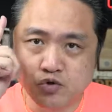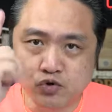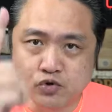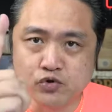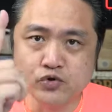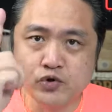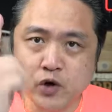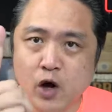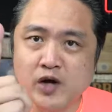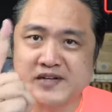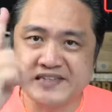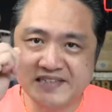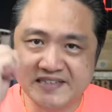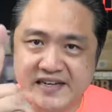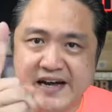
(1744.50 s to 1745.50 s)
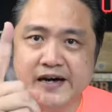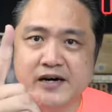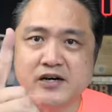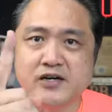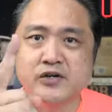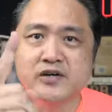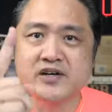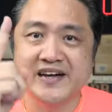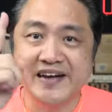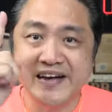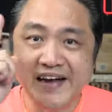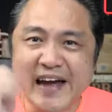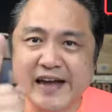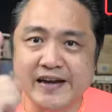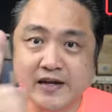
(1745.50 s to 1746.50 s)
Do not sell
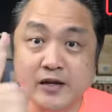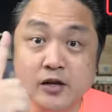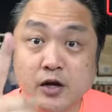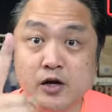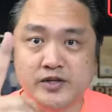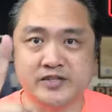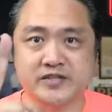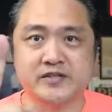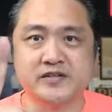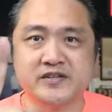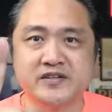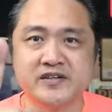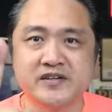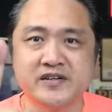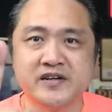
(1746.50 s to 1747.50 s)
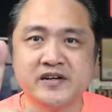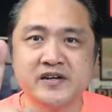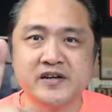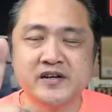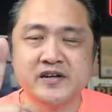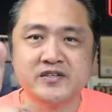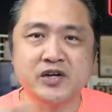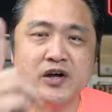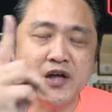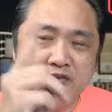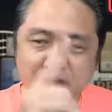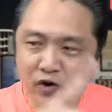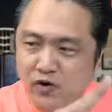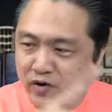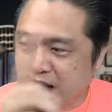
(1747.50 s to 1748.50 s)
at a loss. So
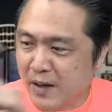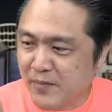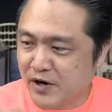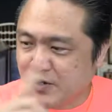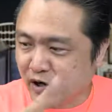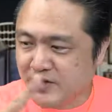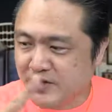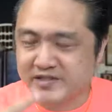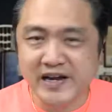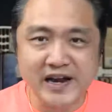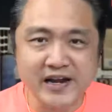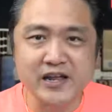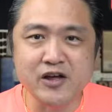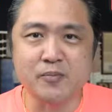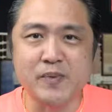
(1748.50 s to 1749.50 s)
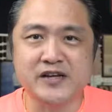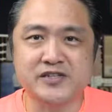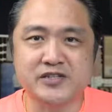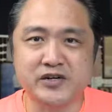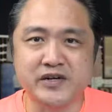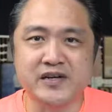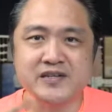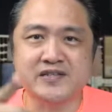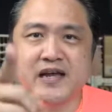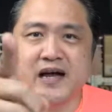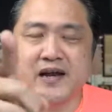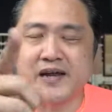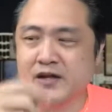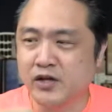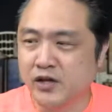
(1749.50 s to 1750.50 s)
if you come across any of my students
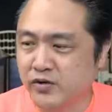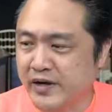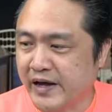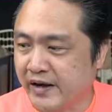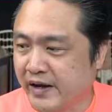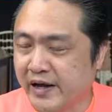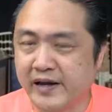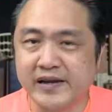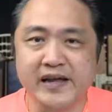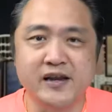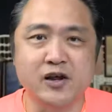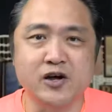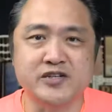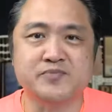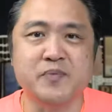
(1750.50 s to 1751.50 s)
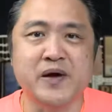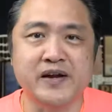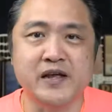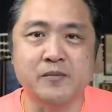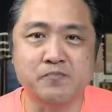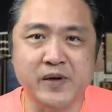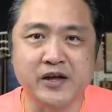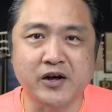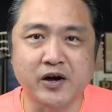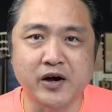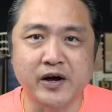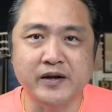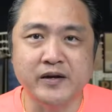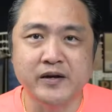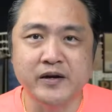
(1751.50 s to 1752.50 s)
telling you that, hey, they lost money in
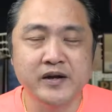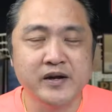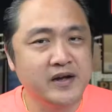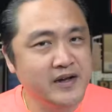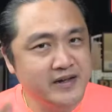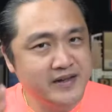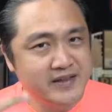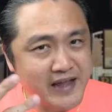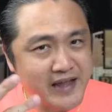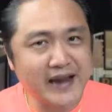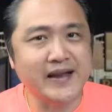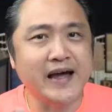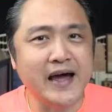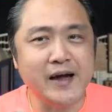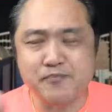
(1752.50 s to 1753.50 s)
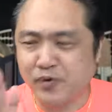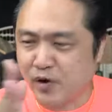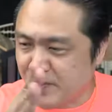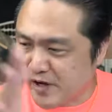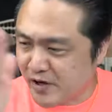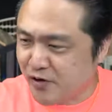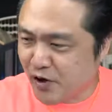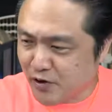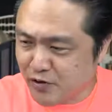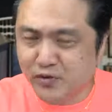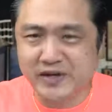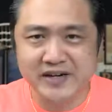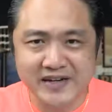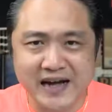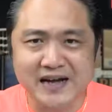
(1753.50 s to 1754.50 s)
Bitcoin, that guy probably gone
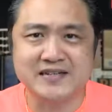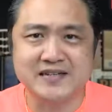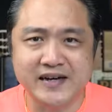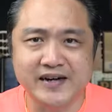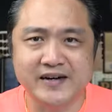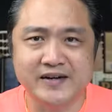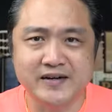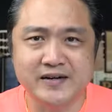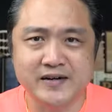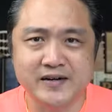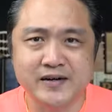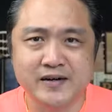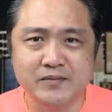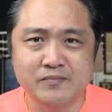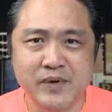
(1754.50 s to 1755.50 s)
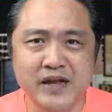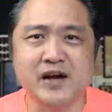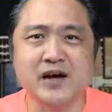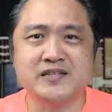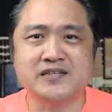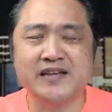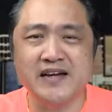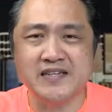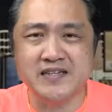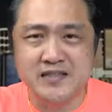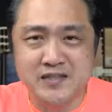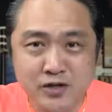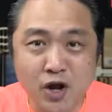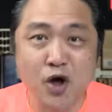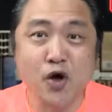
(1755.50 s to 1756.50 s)
to the dark side, because
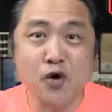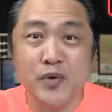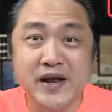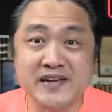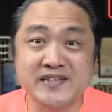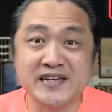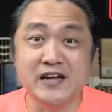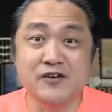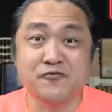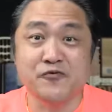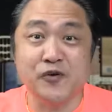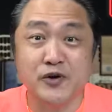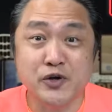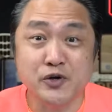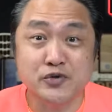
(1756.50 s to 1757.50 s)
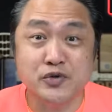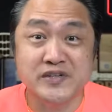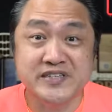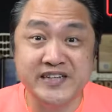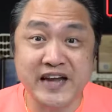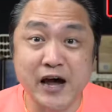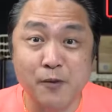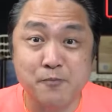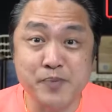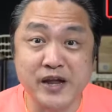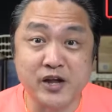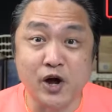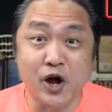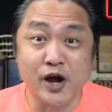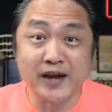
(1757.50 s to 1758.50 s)
there's no reason for you to sell
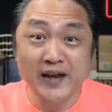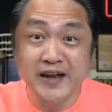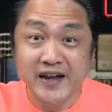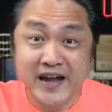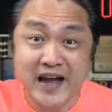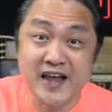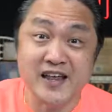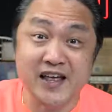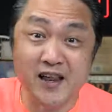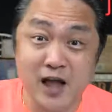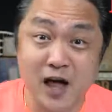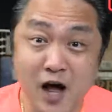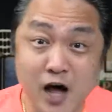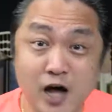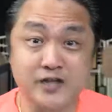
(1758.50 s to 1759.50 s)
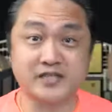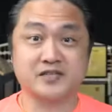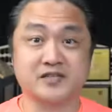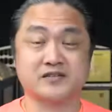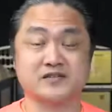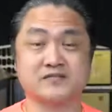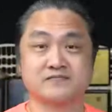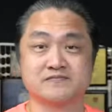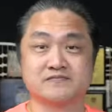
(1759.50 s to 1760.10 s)
Bitcoin at a loss.